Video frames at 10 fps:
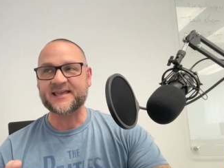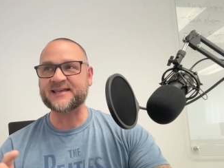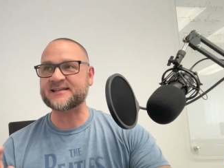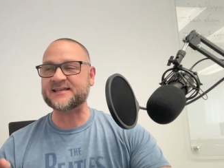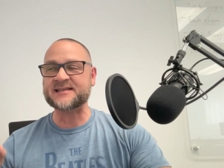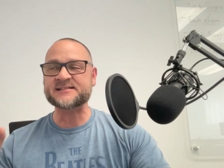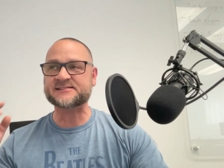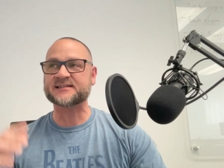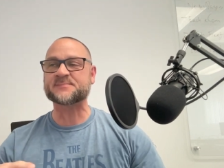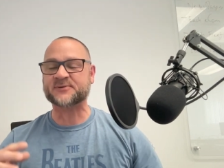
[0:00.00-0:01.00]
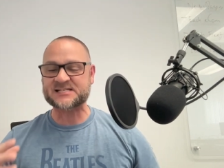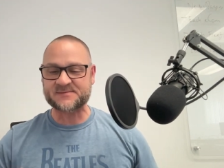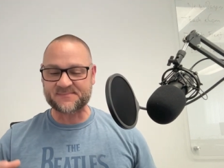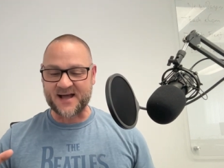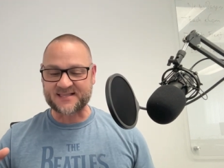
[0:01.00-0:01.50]
it instantly brings
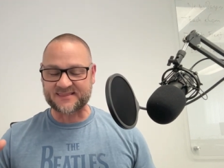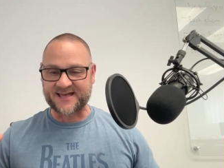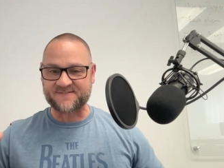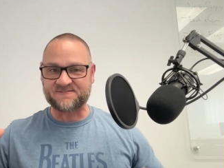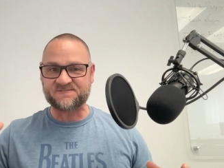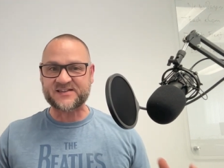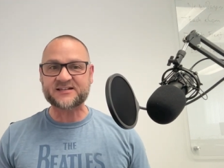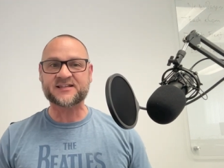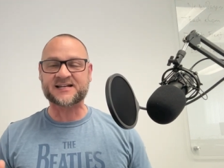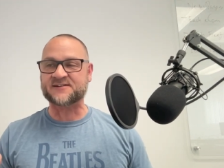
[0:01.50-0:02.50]
me back to that feeling